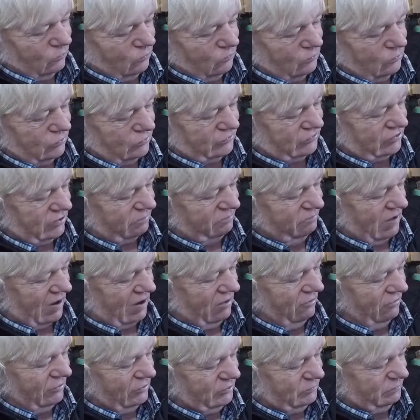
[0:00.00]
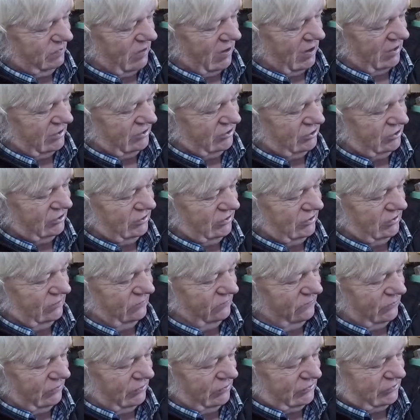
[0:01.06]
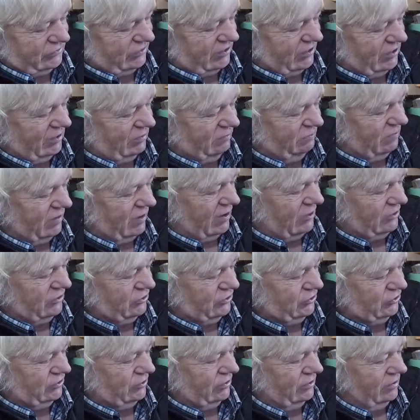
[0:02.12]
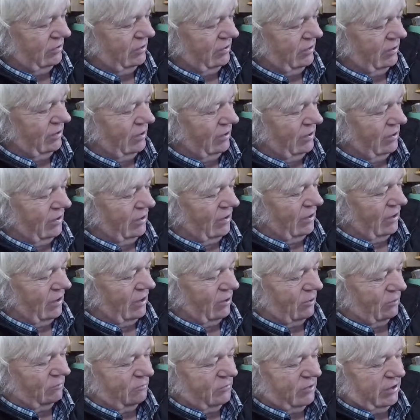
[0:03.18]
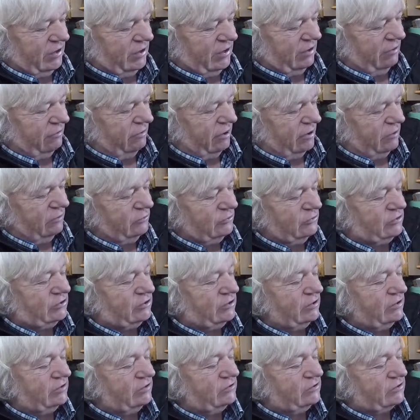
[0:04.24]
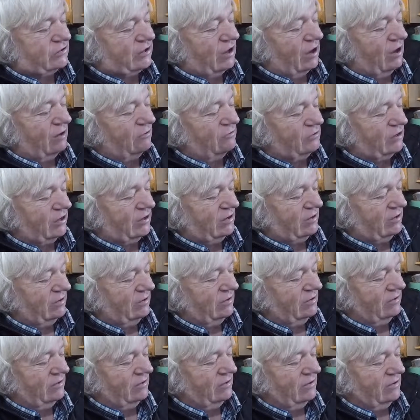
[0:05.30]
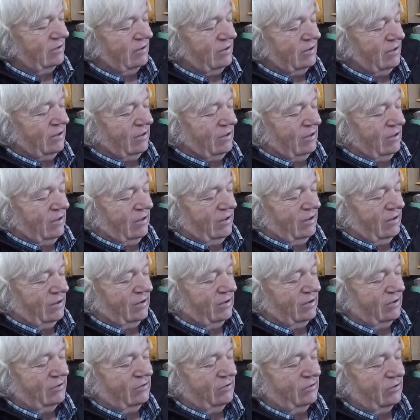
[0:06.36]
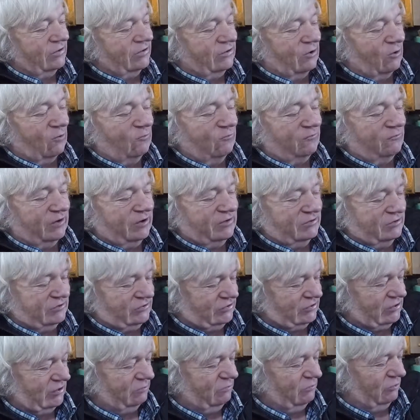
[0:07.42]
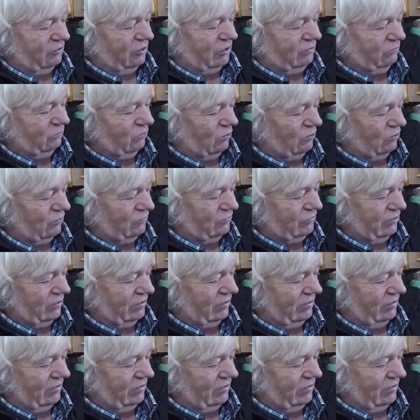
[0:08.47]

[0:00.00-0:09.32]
War Submariners Badge, First Aid Badge, Help the Heroes, Scouting, the Dolphins, Submarine World,